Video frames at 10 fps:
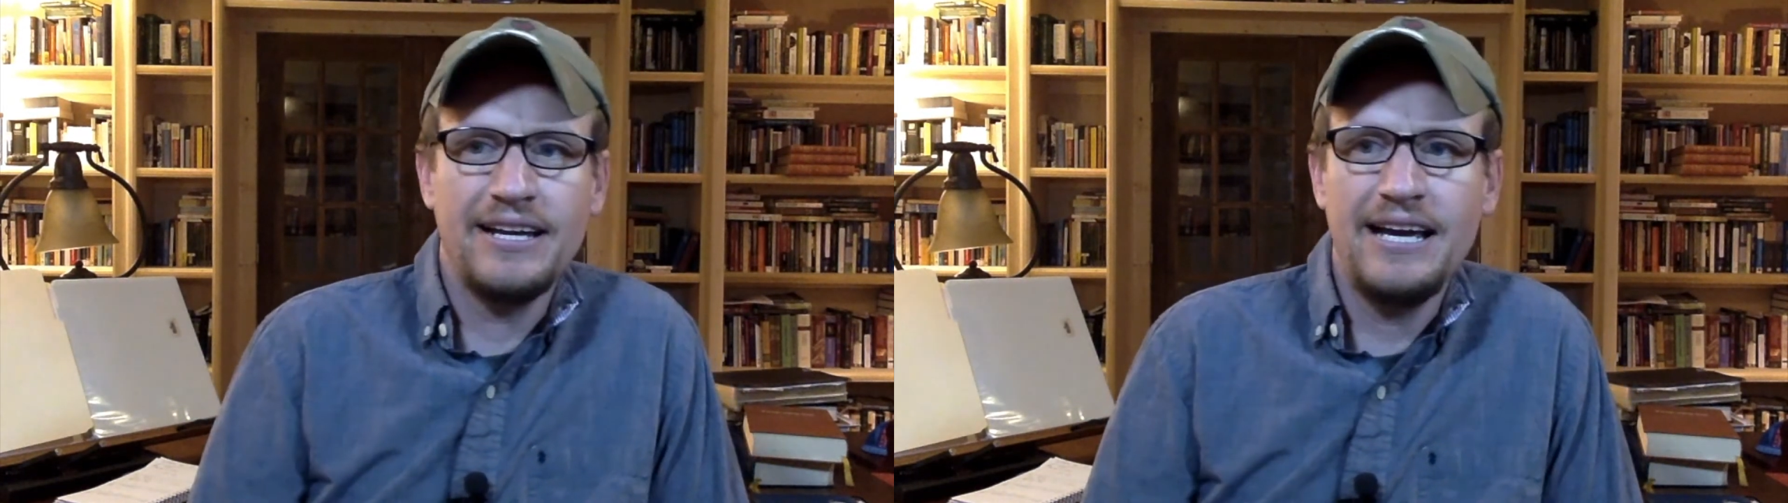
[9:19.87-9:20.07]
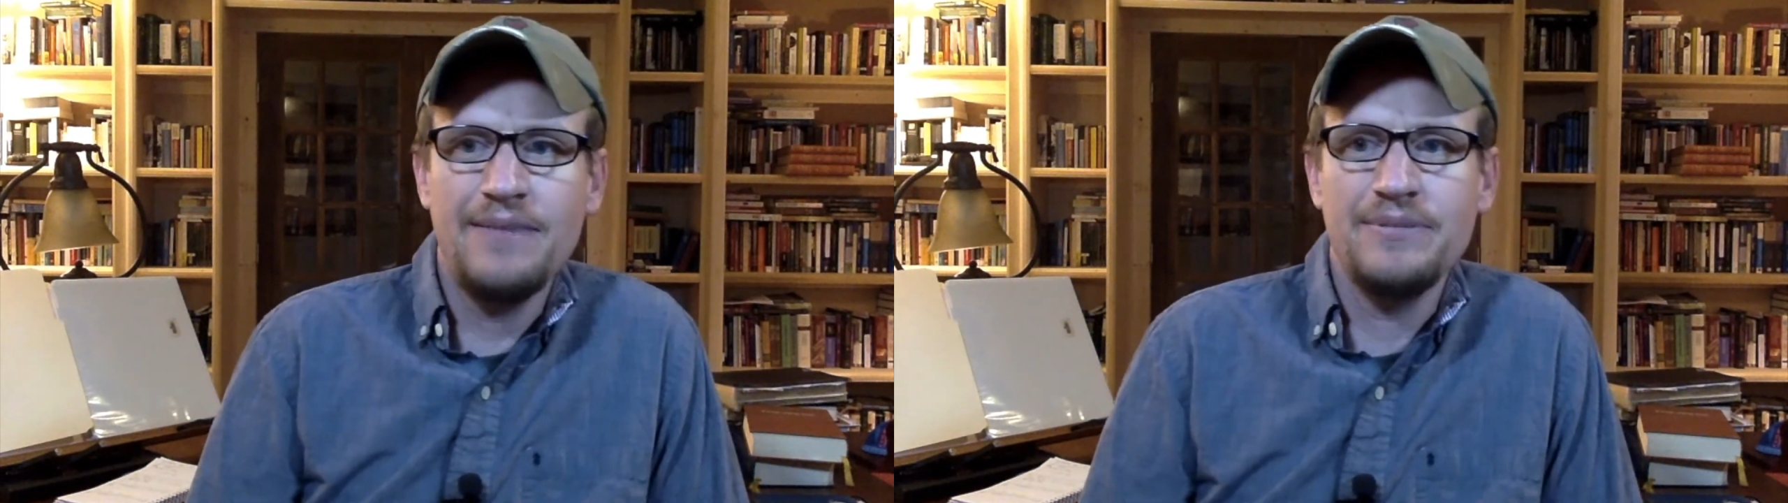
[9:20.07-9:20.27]

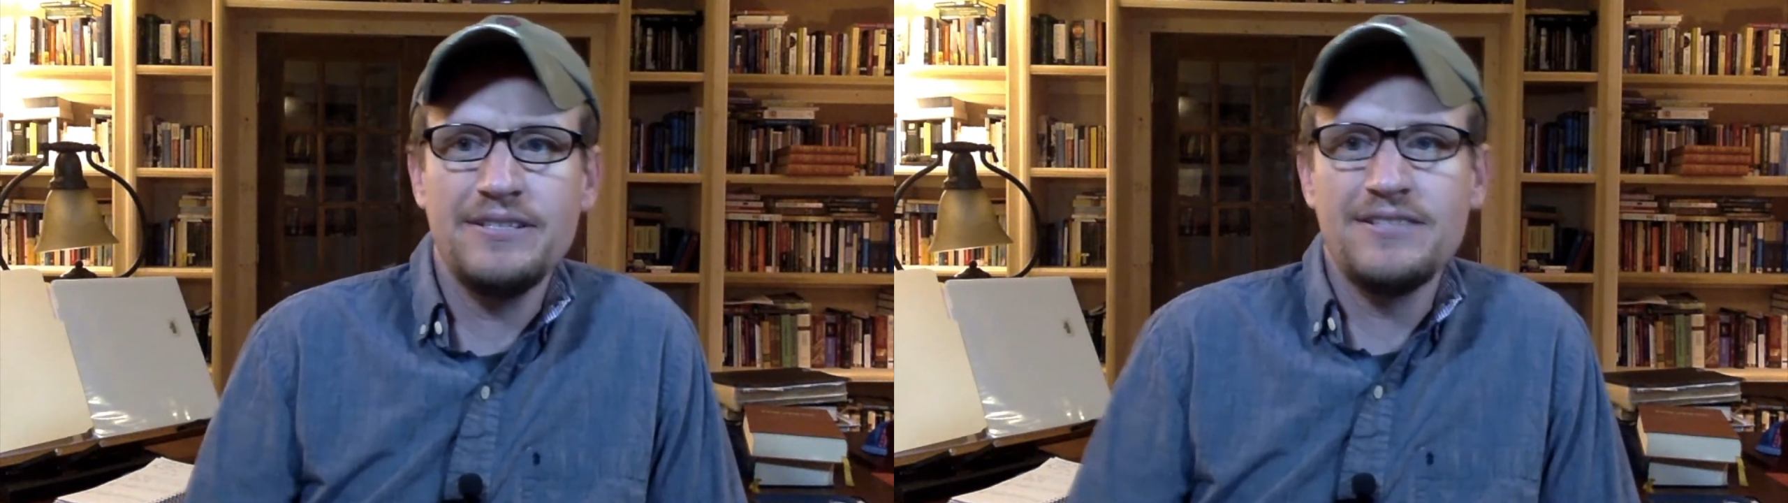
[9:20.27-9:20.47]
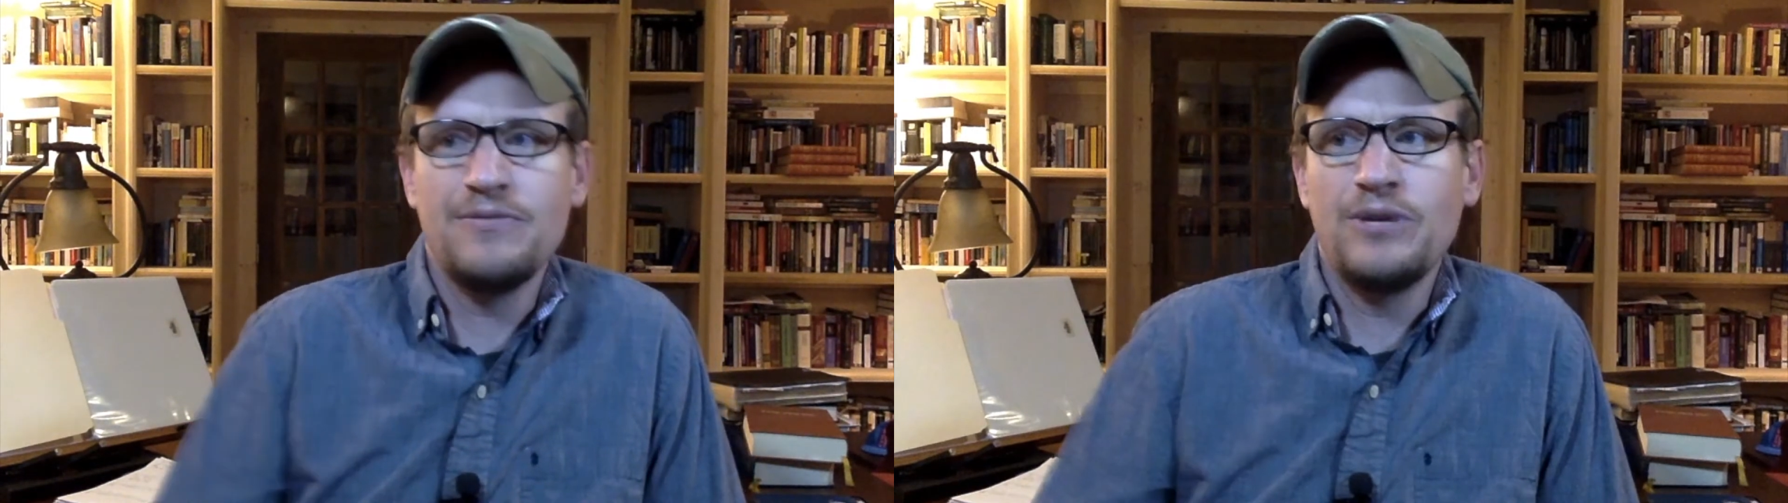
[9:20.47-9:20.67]

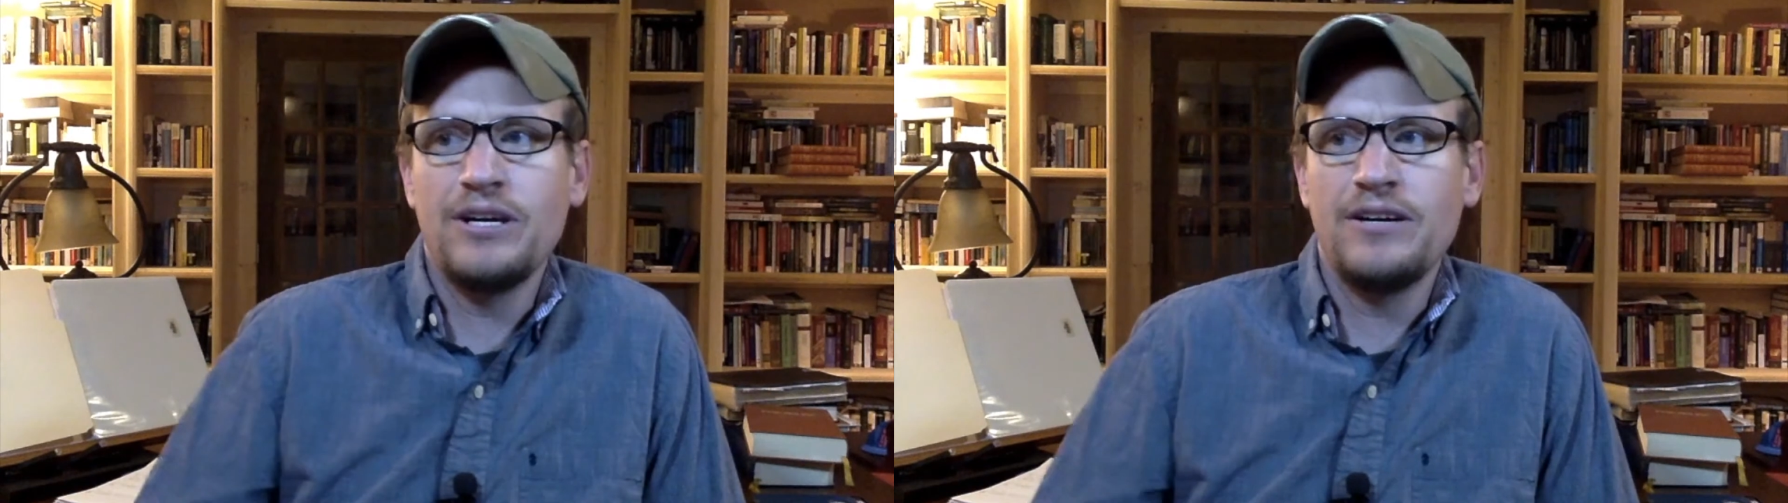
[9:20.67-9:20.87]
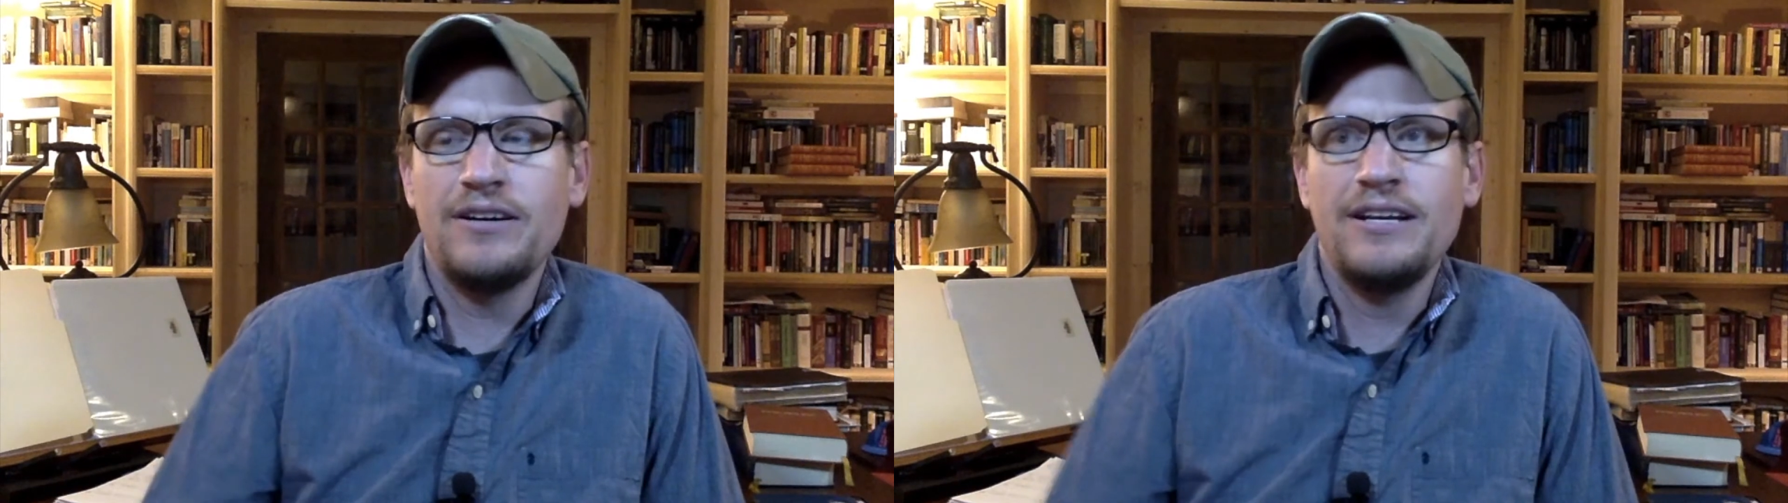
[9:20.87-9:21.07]
happens
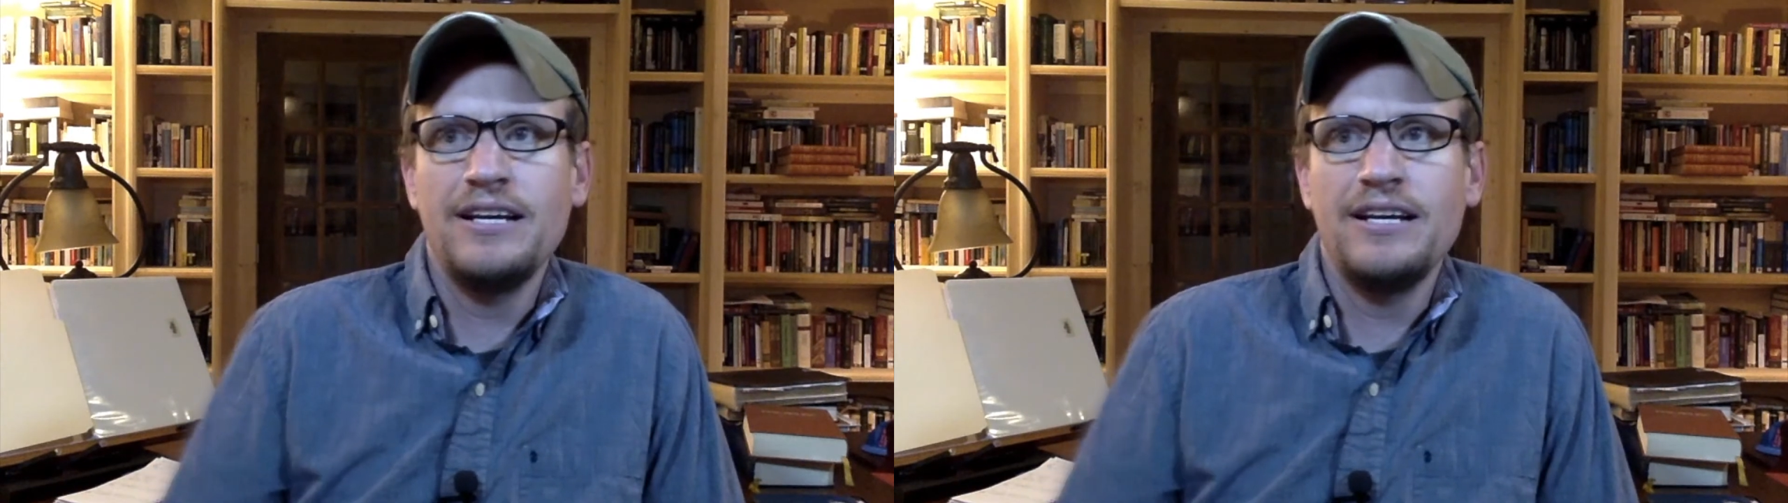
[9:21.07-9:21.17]
where